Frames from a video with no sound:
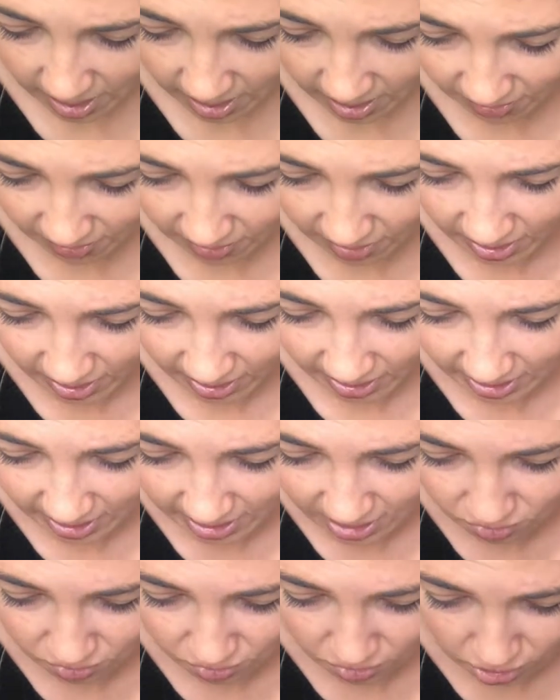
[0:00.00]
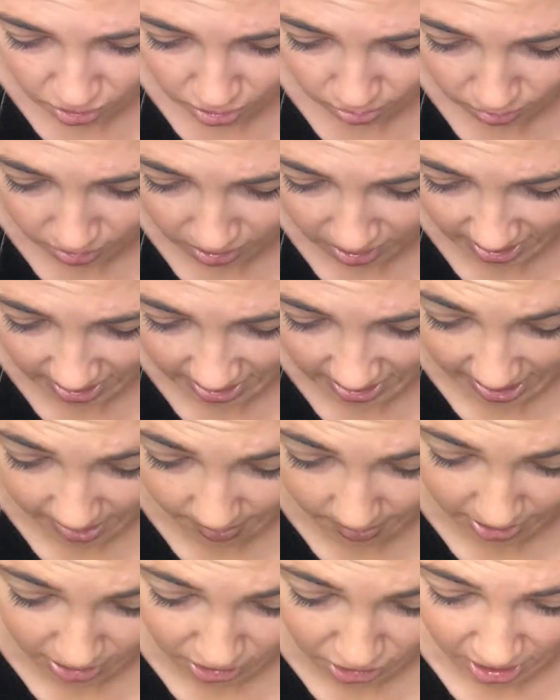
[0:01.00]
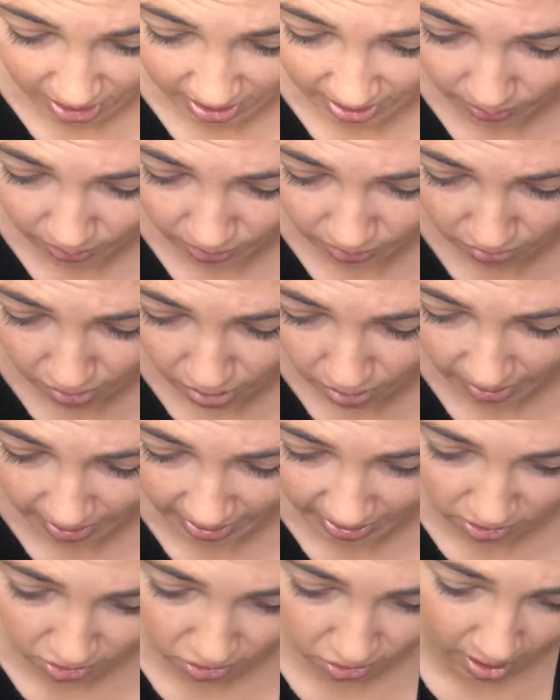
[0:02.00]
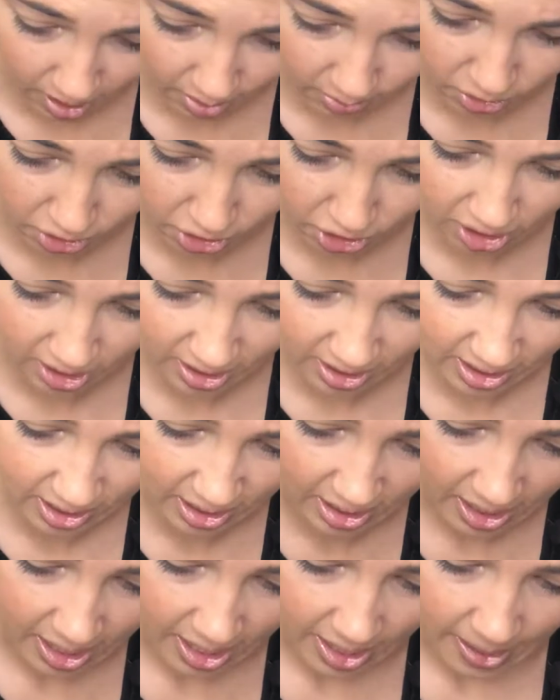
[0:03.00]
I felt like these roots are pretty established and they were growing, so I was just